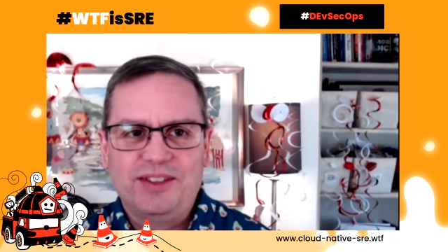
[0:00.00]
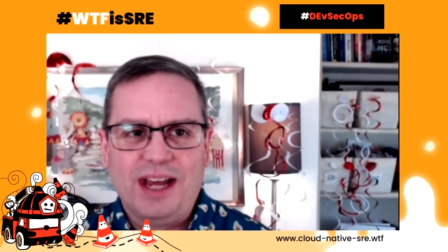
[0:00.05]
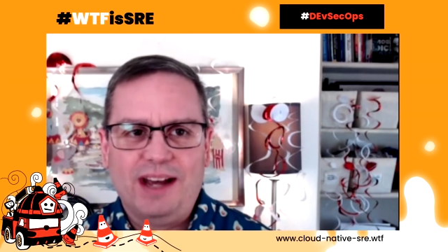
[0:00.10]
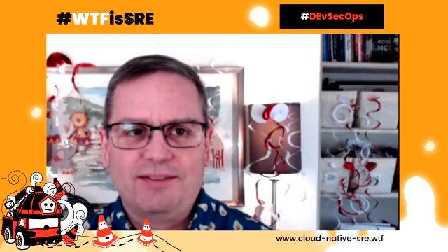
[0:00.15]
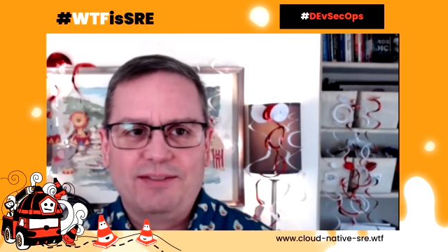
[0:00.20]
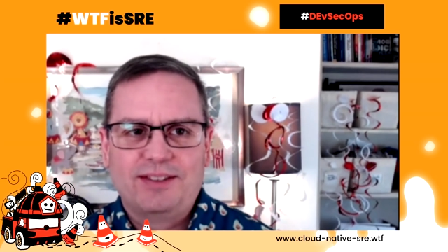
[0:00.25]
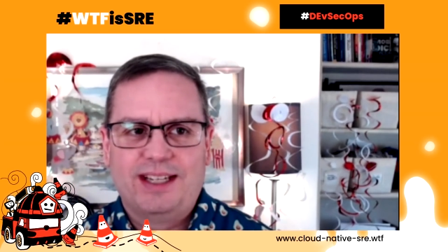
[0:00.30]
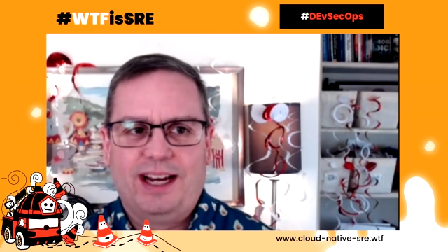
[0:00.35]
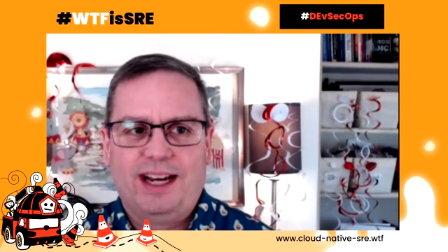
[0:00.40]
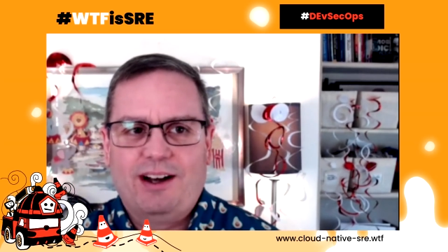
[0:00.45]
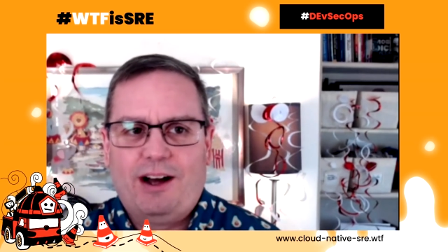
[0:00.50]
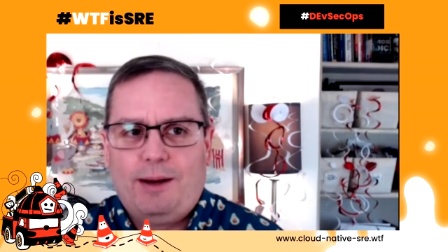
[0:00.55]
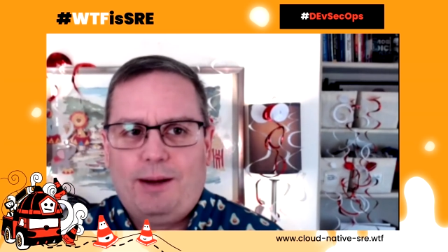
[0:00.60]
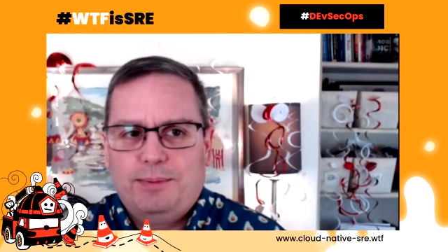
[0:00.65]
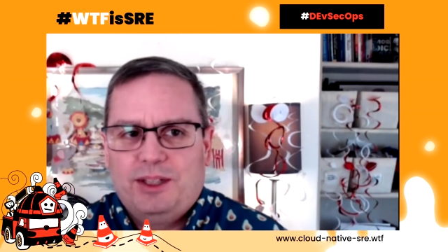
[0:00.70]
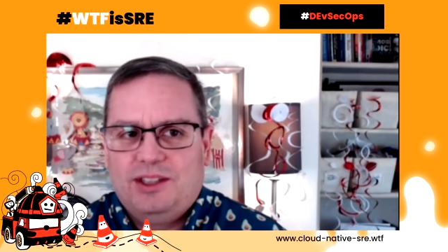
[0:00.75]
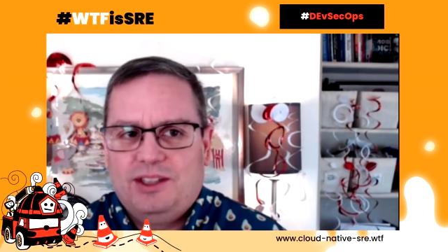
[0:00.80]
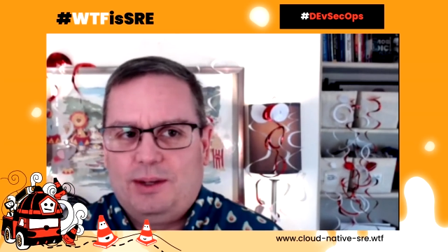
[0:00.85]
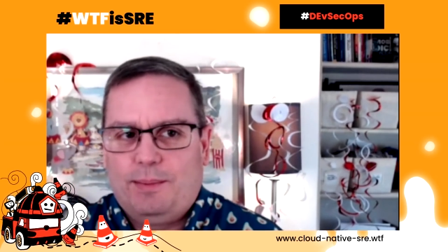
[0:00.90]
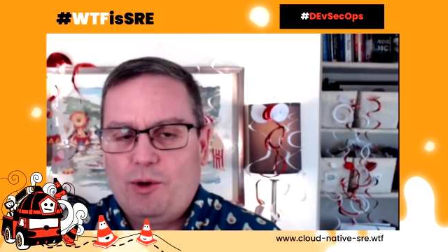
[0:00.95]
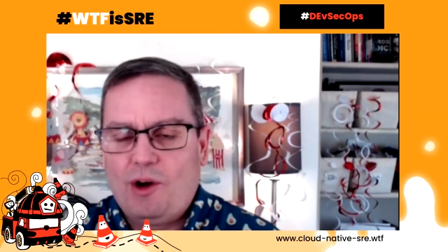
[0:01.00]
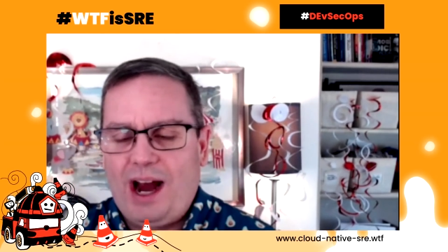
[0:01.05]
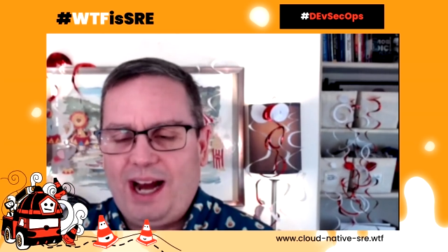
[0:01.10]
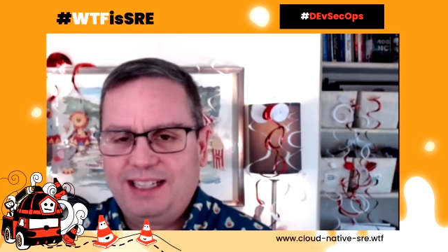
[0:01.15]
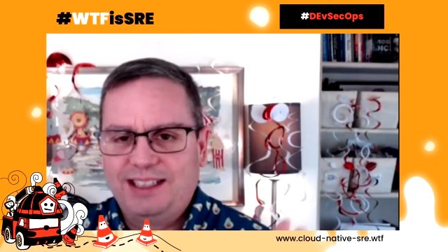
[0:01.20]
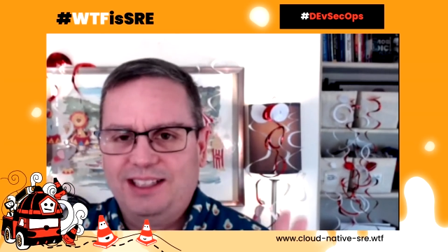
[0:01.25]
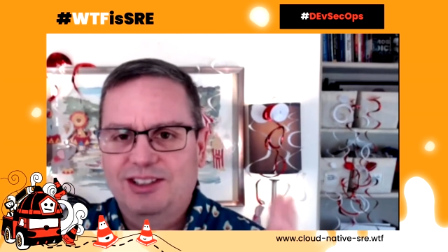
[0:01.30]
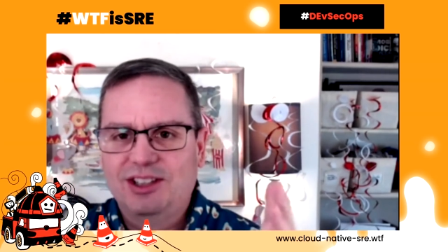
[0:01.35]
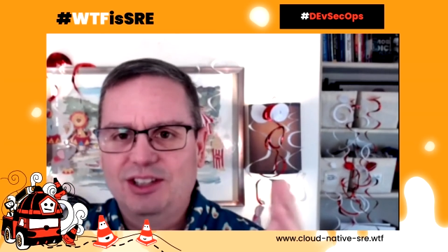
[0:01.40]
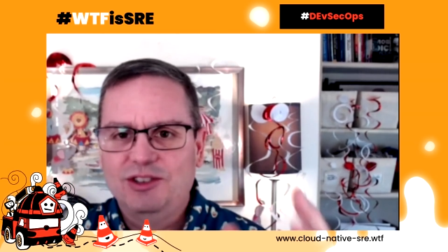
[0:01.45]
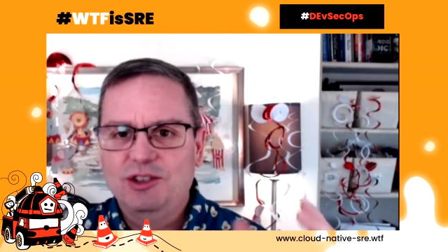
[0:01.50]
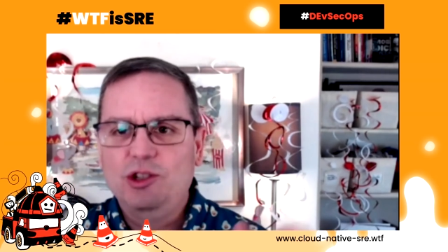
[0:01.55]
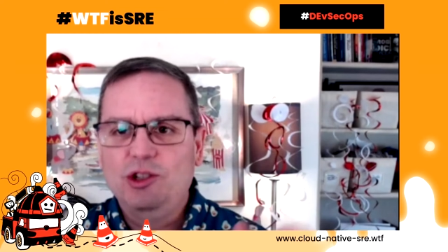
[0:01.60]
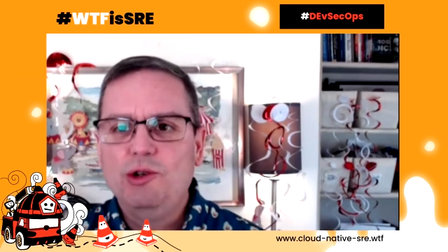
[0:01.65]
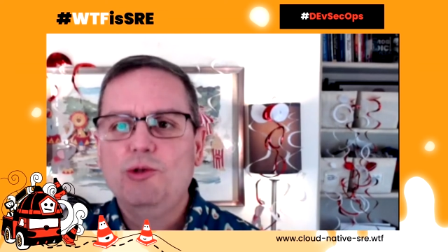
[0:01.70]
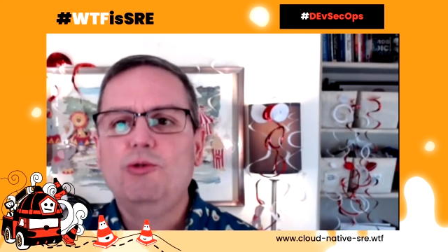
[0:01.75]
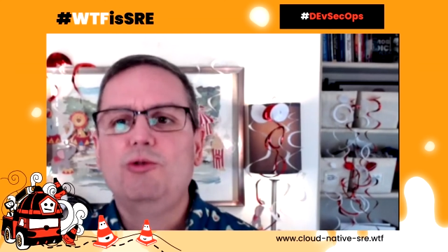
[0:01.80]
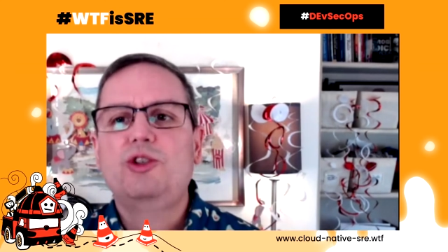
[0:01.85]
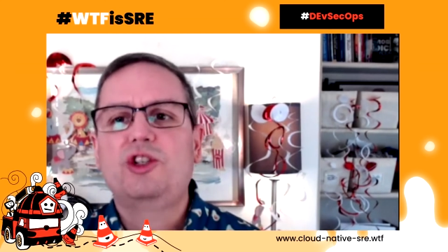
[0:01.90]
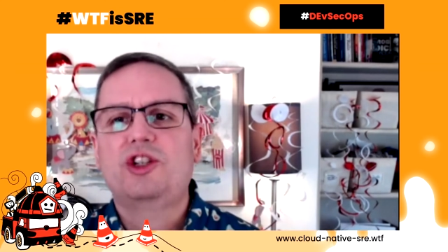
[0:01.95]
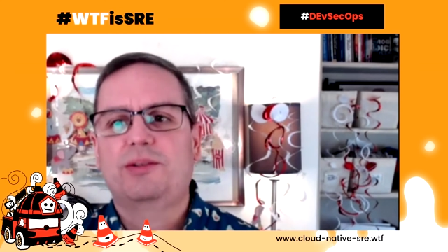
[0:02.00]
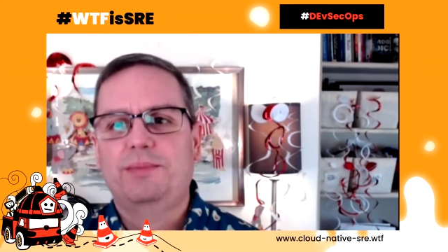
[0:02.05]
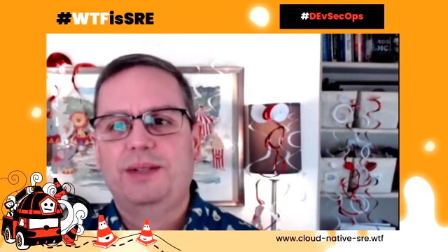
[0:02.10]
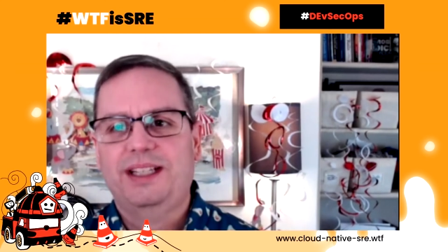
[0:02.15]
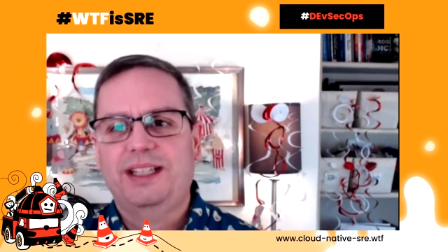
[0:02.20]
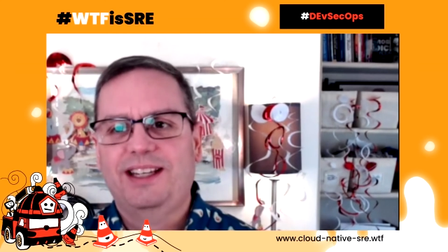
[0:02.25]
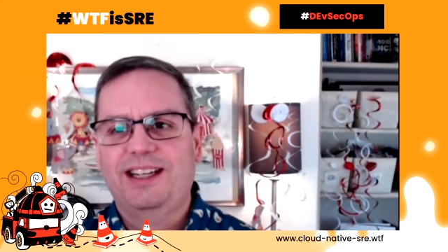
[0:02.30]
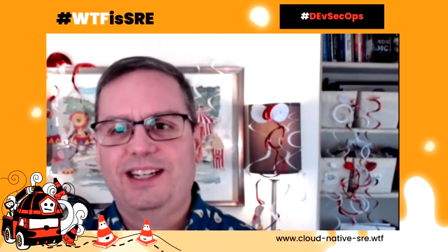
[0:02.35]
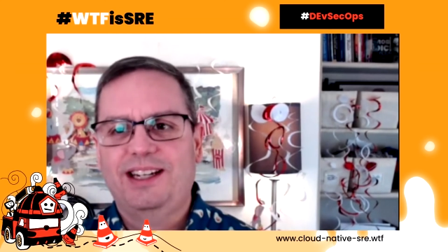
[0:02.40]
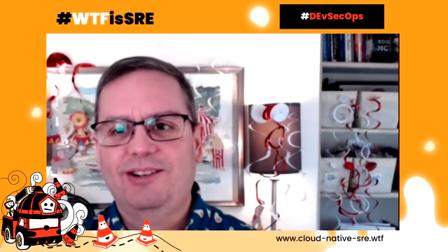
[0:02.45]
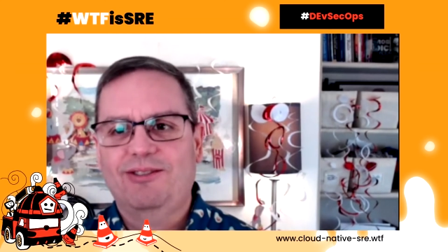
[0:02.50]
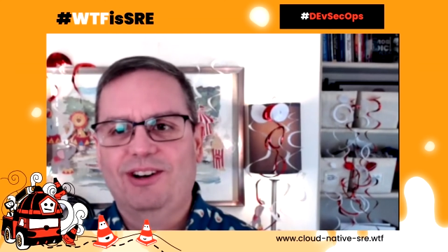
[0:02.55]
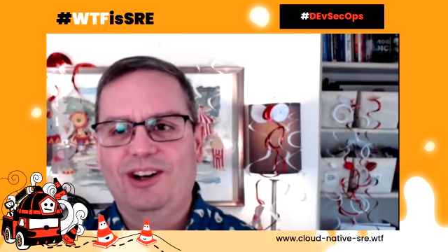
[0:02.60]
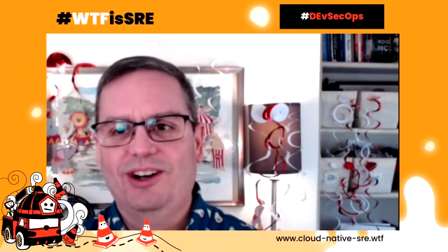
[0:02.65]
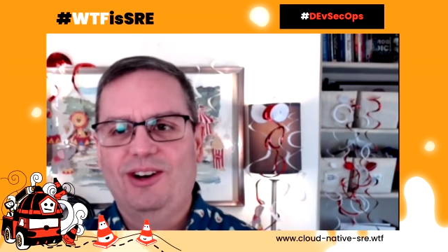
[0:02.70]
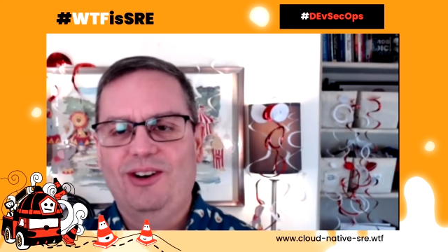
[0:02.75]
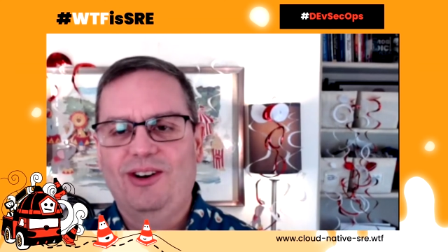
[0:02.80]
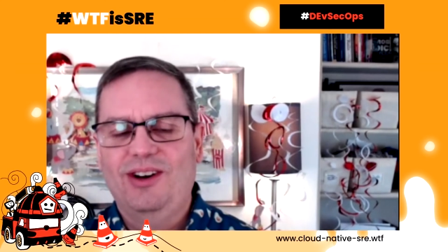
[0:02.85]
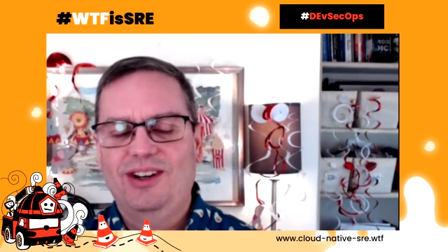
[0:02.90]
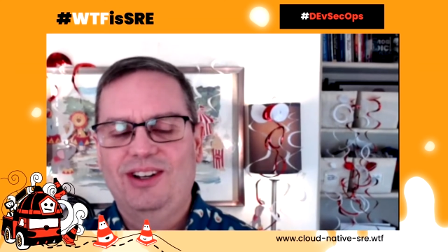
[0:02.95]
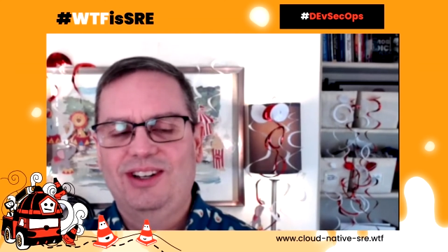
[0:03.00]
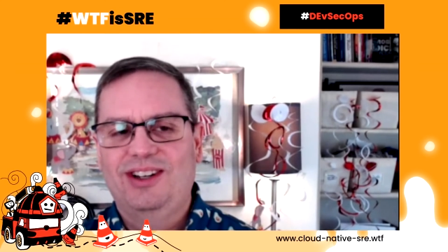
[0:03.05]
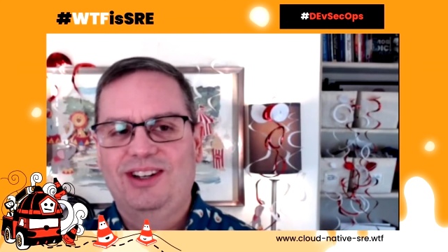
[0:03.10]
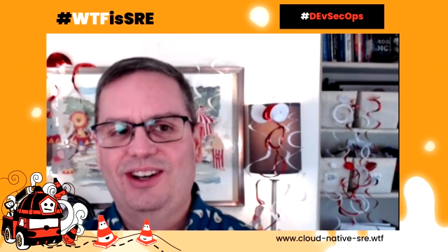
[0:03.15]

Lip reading: DevSecOps is a practice and you should be the hero.